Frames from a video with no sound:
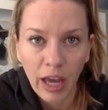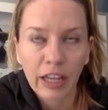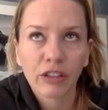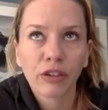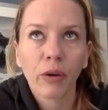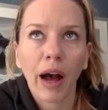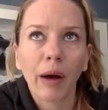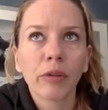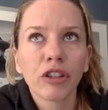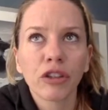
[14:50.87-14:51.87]
And so how
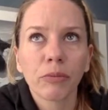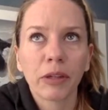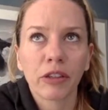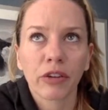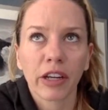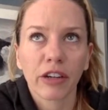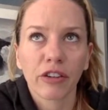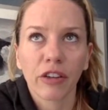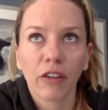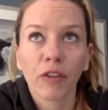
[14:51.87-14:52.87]
would you betray
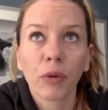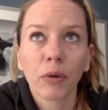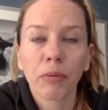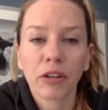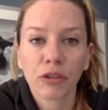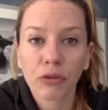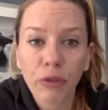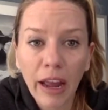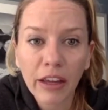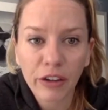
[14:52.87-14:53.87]
yourself? You would
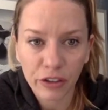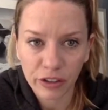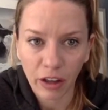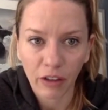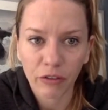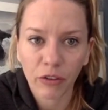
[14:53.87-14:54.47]
betray yourself